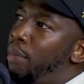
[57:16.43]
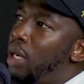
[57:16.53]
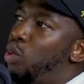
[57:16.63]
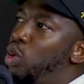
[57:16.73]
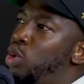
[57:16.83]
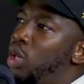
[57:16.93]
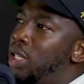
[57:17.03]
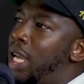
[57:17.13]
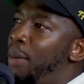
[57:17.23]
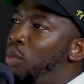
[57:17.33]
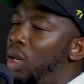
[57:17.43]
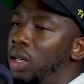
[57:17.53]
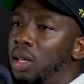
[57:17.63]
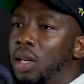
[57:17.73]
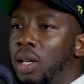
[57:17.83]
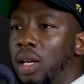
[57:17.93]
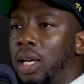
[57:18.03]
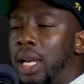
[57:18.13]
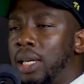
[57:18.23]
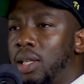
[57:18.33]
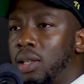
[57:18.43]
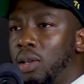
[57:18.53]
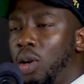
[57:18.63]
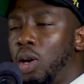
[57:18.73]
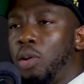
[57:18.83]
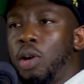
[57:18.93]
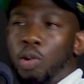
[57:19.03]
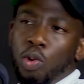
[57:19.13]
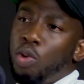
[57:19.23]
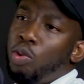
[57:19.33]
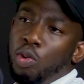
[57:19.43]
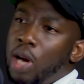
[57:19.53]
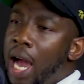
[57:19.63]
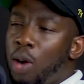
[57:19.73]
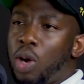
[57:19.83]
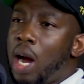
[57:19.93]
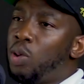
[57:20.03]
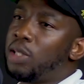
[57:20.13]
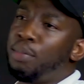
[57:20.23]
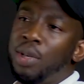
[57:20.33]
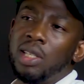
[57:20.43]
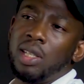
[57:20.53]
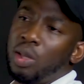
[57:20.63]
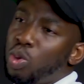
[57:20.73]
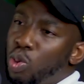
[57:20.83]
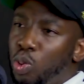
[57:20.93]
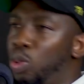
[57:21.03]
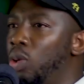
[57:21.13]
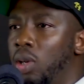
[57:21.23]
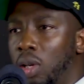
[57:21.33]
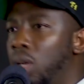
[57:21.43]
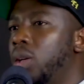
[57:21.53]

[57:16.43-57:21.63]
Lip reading: But it got to a time when, like, I was breezing through,